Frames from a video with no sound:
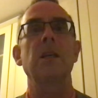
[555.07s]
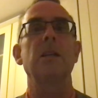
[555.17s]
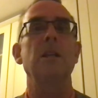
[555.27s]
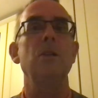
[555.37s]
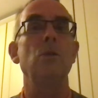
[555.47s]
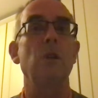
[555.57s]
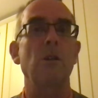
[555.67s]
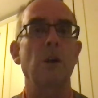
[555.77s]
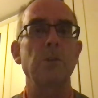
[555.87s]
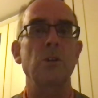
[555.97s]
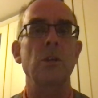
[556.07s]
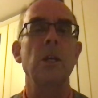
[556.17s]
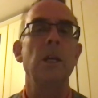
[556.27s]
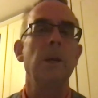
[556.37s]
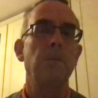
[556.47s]
nuclear option,
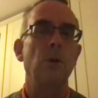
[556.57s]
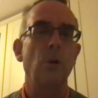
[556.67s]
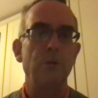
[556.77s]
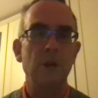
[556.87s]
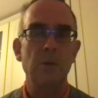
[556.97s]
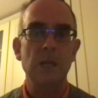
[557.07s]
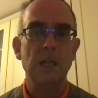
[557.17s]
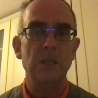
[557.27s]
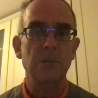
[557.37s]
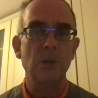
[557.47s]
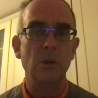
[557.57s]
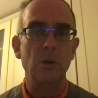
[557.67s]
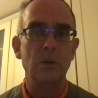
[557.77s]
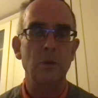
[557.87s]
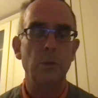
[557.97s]
but hopefully we'll get something going
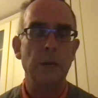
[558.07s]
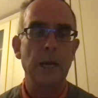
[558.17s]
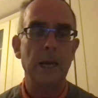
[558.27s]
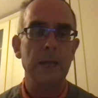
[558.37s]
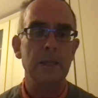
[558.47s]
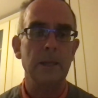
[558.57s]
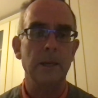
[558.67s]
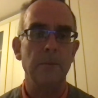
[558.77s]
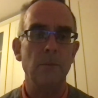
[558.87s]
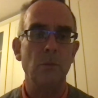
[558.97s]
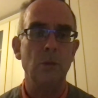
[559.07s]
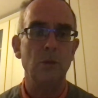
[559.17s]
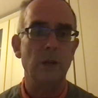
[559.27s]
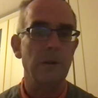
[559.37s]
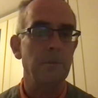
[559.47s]
with loop, and we'll
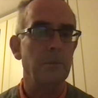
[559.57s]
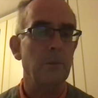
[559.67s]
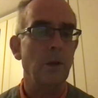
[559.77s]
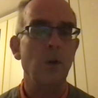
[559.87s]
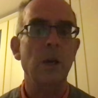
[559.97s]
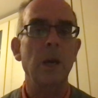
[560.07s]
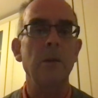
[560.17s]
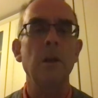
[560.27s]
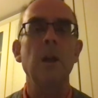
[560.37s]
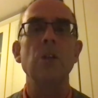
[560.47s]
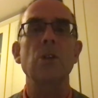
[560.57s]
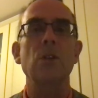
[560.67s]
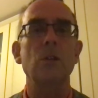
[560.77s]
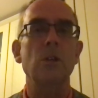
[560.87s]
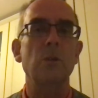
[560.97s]
do that. Okay, so
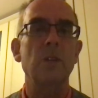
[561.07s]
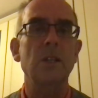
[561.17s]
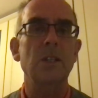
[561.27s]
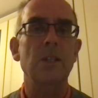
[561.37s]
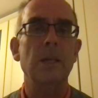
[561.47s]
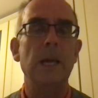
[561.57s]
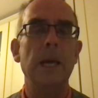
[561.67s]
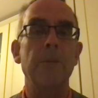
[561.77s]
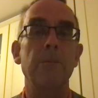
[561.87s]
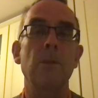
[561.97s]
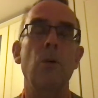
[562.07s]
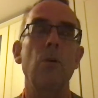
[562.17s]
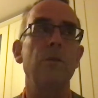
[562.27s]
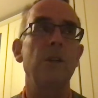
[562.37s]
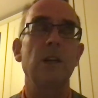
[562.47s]
good luck with this.
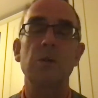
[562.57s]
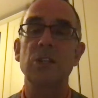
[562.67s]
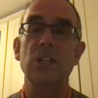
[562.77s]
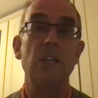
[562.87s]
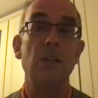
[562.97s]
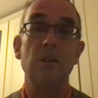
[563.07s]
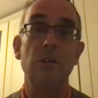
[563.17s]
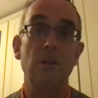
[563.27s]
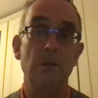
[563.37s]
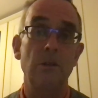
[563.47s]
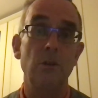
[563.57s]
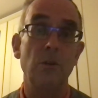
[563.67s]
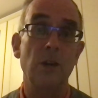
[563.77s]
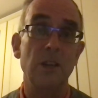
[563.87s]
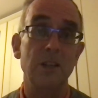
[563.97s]
Hopefully I will see you
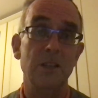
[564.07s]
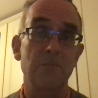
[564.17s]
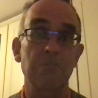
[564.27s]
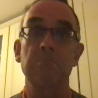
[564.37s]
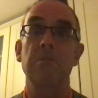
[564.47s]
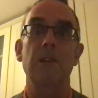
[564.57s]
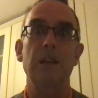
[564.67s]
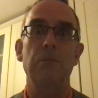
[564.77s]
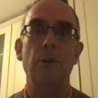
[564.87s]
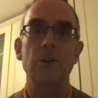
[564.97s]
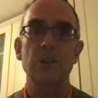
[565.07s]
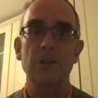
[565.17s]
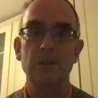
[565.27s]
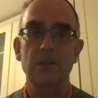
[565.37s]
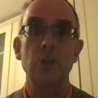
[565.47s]
guys in
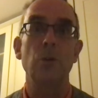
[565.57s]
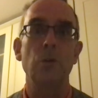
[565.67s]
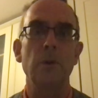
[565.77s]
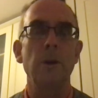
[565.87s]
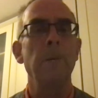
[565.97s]
person soon.